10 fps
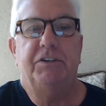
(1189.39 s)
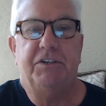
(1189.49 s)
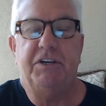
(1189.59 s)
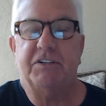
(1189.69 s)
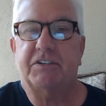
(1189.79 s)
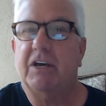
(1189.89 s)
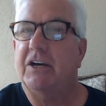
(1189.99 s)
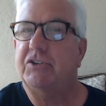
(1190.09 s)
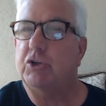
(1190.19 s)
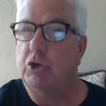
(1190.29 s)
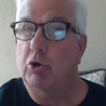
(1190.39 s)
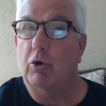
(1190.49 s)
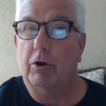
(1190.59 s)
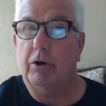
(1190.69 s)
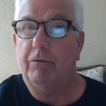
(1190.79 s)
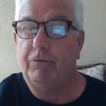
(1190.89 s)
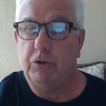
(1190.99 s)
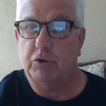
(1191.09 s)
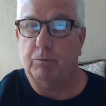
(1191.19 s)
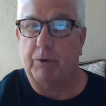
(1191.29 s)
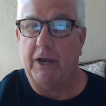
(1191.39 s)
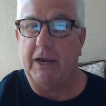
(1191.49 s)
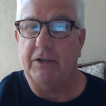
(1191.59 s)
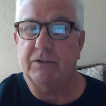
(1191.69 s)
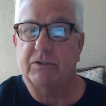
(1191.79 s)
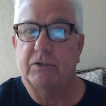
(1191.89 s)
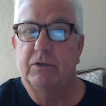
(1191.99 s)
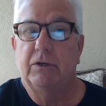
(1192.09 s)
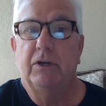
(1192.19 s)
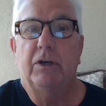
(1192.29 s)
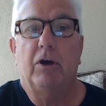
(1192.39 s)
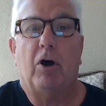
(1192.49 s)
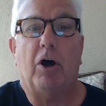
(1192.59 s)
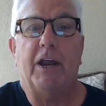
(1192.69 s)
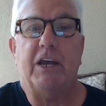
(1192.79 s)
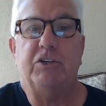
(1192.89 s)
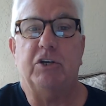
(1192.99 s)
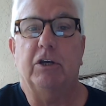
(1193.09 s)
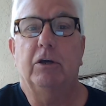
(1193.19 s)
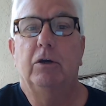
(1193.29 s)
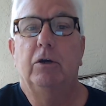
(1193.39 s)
to discuss your future plans on aging,